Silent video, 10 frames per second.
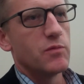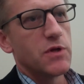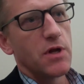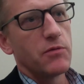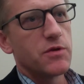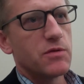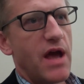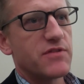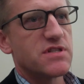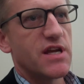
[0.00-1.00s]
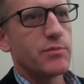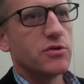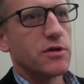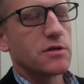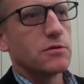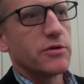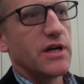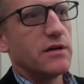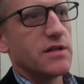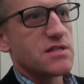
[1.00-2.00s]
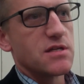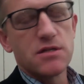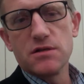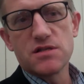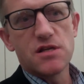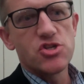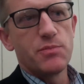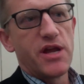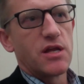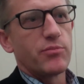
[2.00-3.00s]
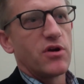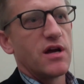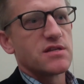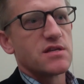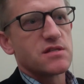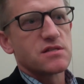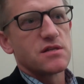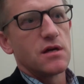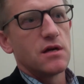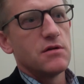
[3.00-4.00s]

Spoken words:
you know, you have to take political realities into your decision-making process.